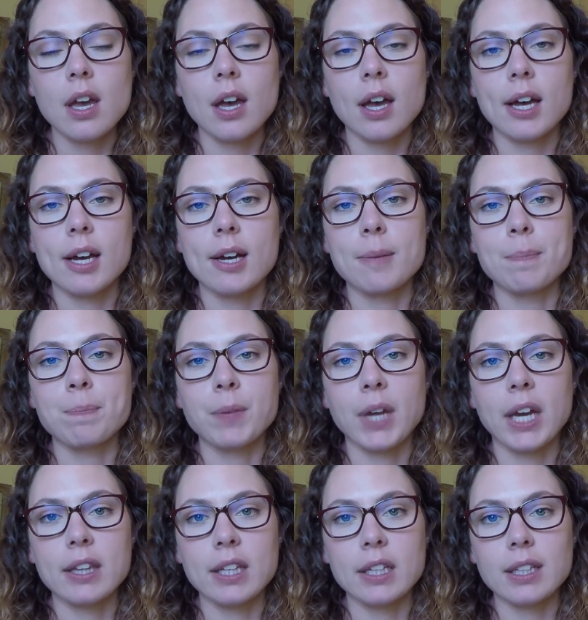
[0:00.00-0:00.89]

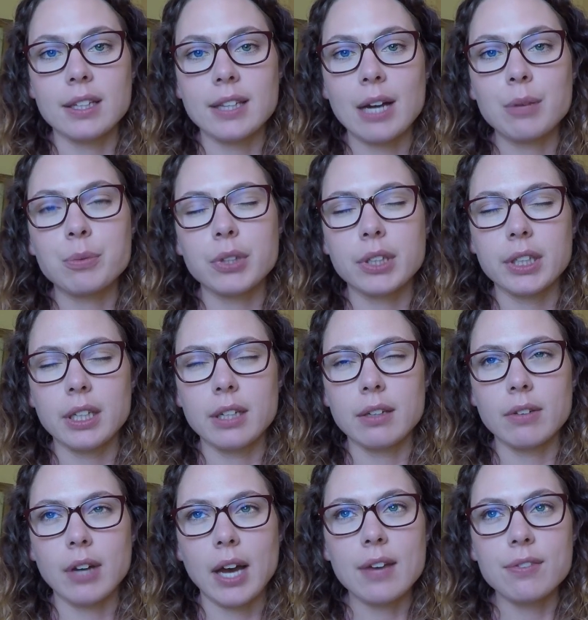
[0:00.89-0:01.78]
I think that
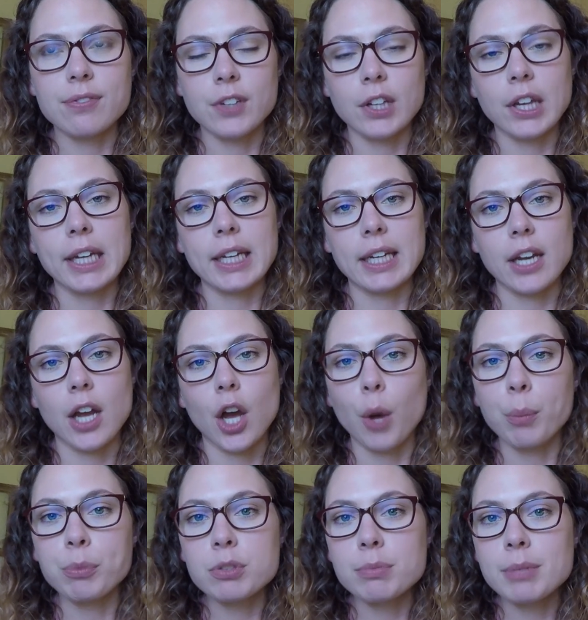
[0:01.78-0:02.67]
really, I feel like it
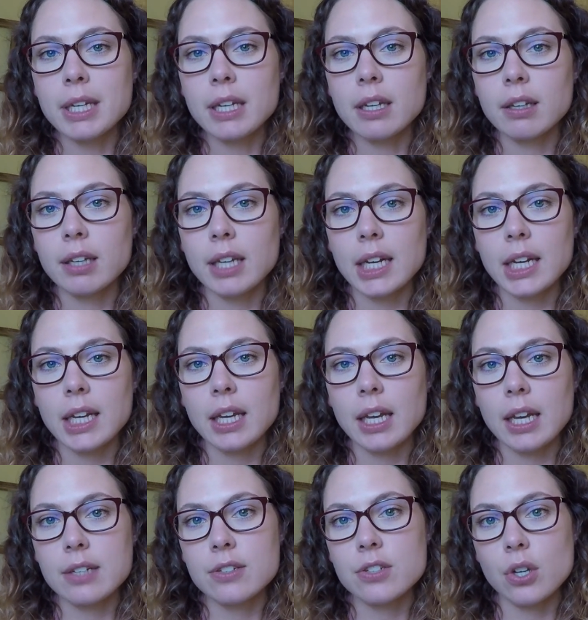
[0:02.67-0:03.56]
helped me
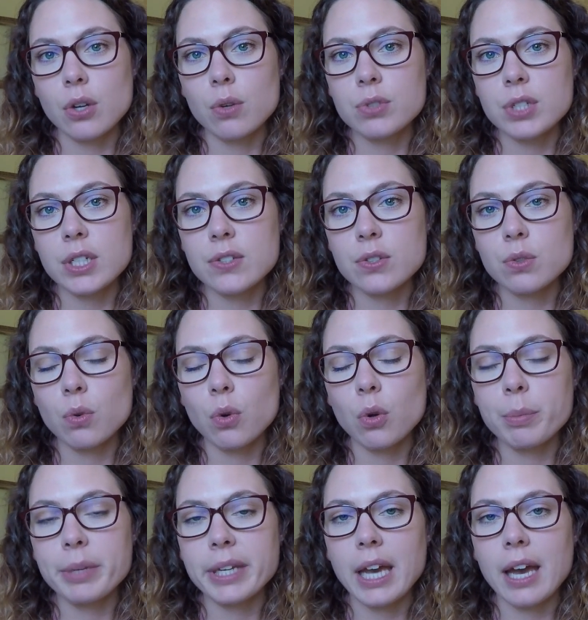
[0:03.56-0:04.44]
getting into OT
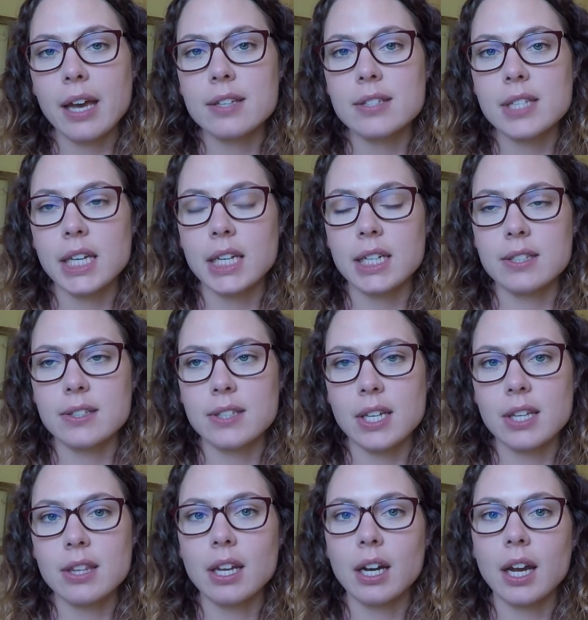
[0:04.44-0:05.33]
school because they could
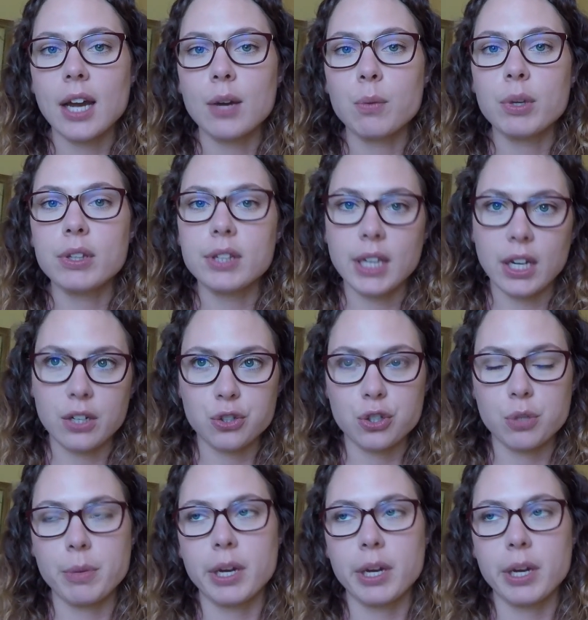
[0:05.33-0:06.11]
see that I went the extra